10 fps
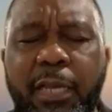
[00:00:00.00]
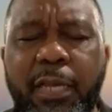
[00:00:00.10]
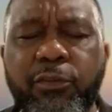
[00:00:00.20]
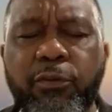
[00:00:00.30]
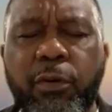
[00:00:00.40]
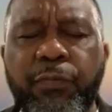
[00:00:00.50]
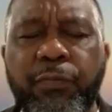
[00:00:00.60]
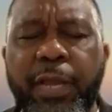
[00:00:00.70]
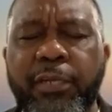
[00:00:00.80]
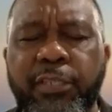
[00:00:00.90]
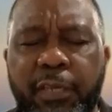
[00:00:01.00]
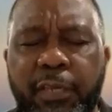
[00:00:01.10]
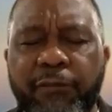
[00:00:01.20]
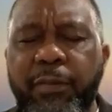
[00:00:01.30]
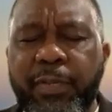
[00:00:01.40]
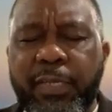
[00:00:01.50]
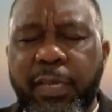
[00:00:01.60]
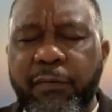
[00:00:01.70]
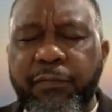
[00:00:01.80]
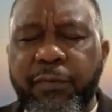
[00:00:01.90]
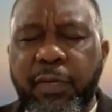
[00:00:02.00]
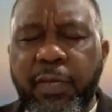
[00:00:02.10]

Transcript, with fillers: that you are there to give them a gift,